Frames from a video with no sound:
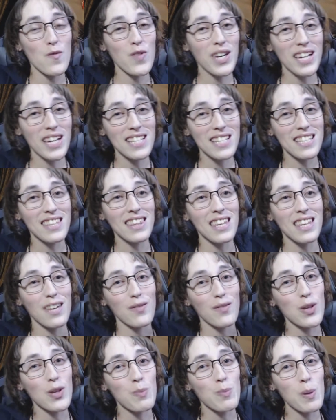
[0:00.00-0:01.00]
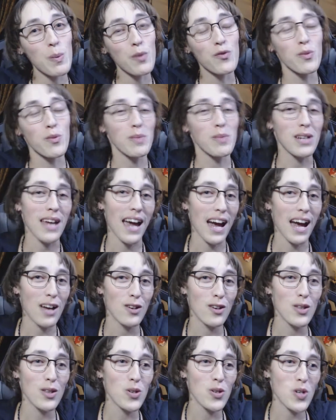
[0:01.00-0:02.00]
If you guys can think of other people for me to
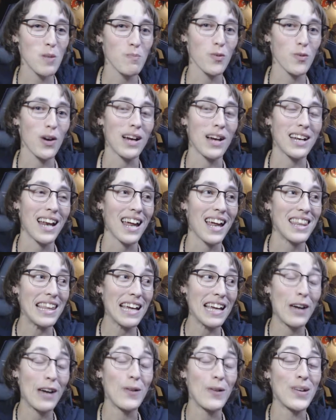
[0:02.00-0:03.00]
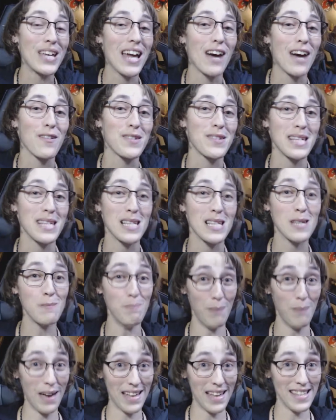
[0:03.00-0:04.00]
add to the ship, granted, I think I only have
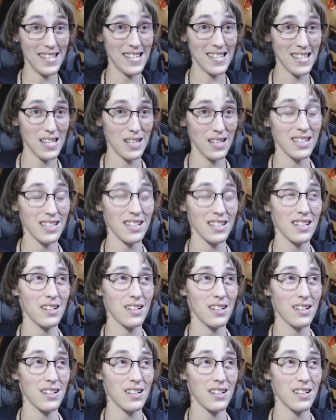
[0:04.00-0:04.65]
6 beds.